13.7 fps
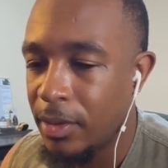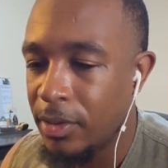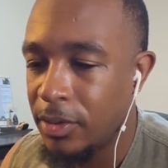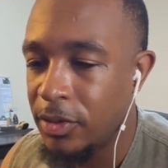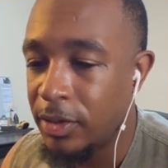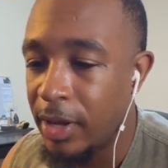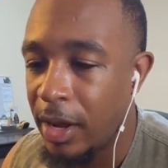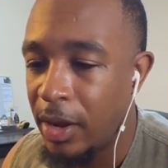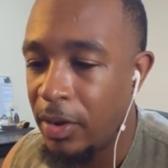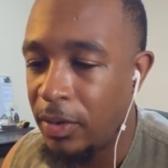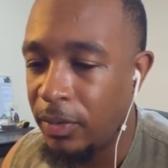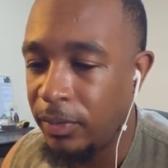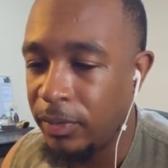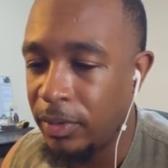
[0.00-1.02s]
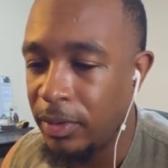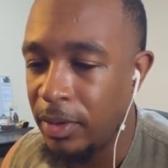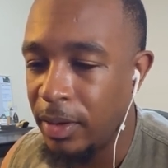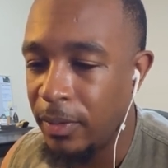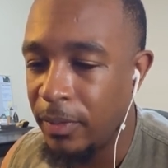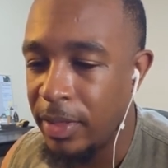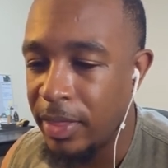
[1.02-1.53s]
so now
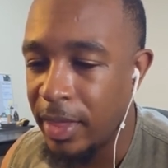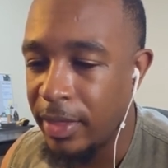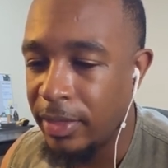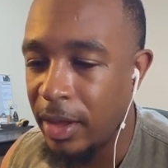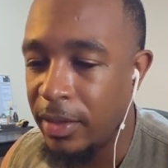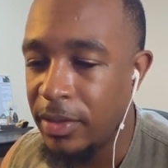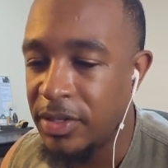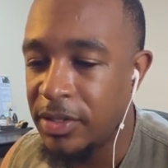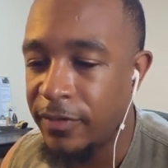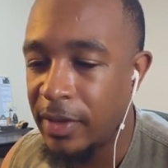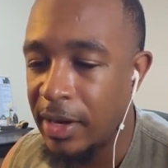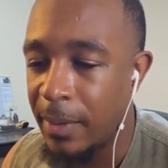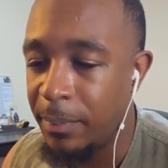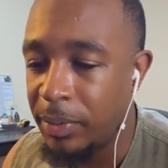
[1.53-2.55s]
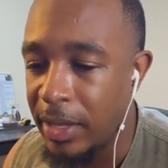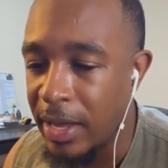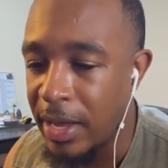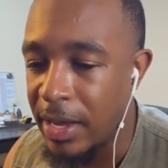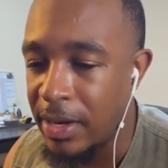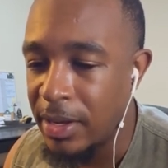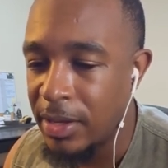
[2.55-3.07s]
with the other stuff that I
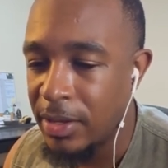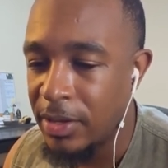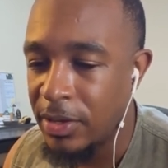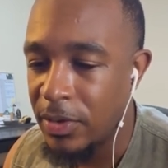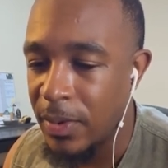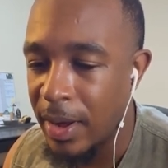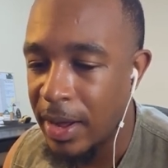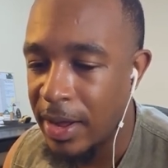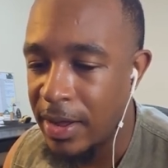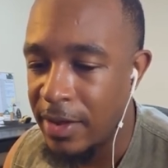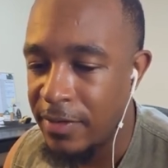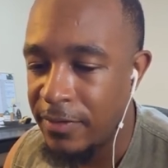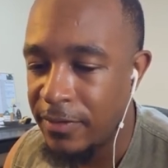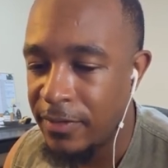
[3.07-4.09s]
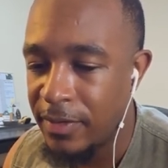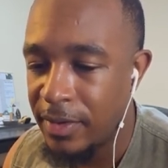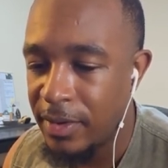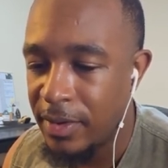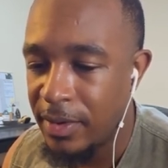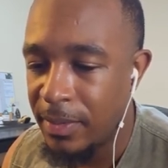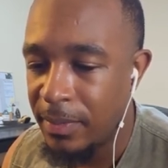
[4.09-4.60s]
played, you have
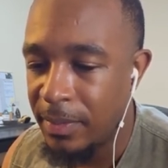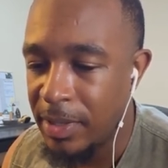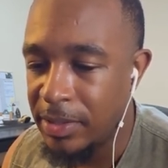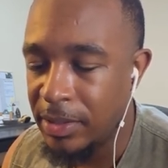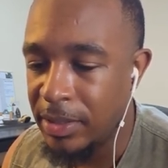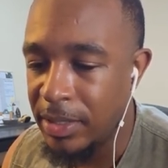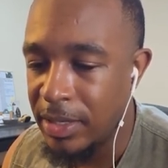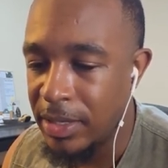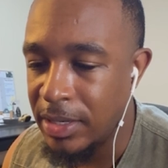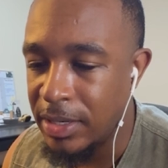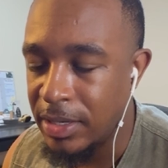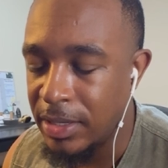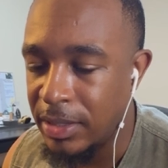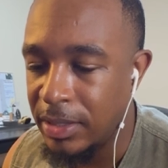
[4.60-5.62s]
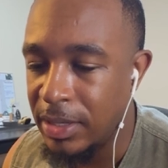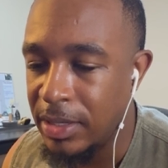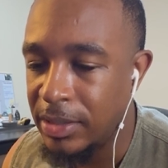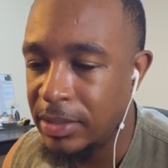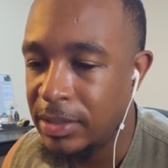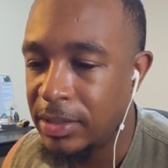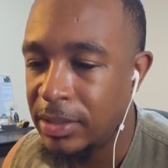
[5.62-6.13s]
basically
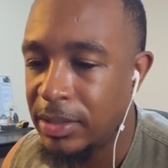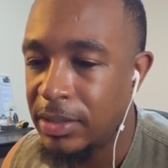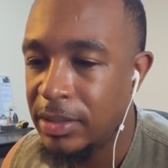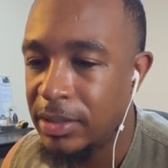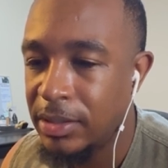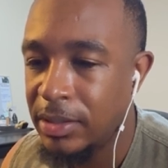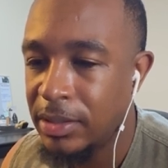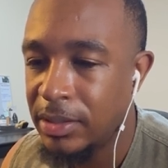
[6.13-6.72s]
this.